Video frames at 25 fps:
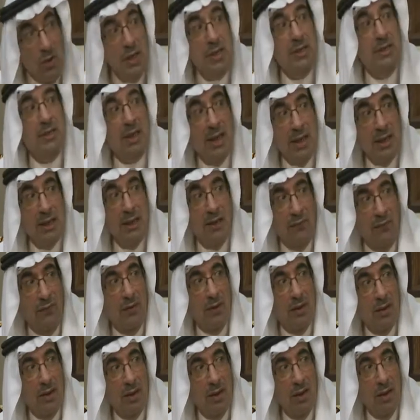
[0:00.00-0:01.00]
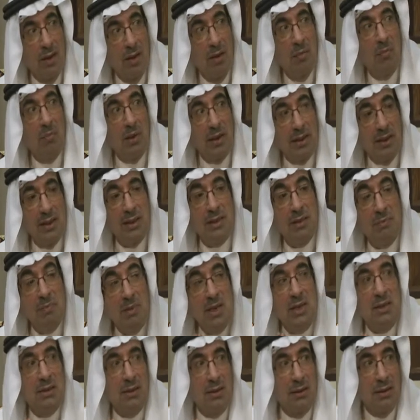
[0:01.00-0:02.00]
it's scientific, but it's
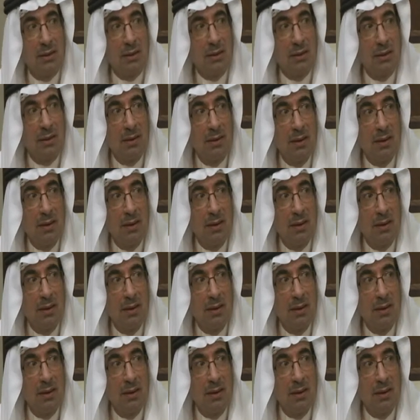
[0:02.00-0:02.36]
mystical.